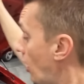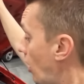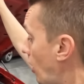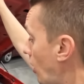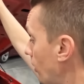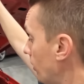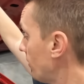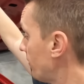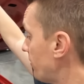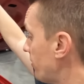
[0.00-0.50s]

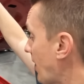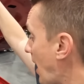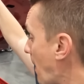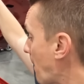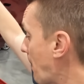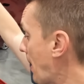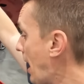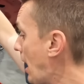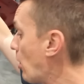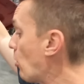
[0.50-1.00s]
all of
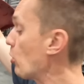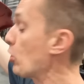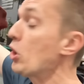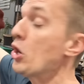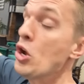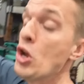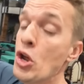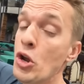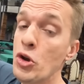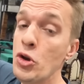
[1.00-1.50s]
that power,
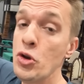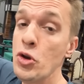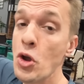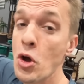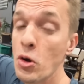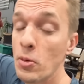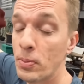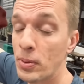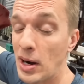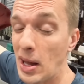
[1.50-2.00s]

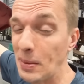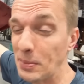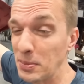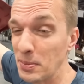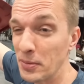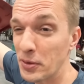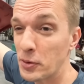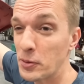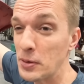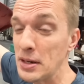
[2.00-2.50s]
no
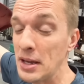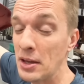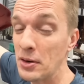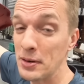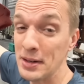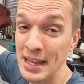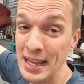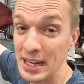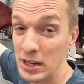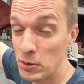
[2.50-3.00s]
problem.
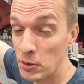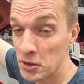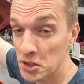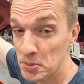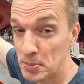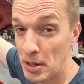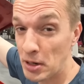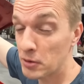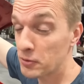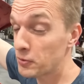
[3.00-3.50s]
380
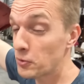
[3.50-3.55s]
horsepower,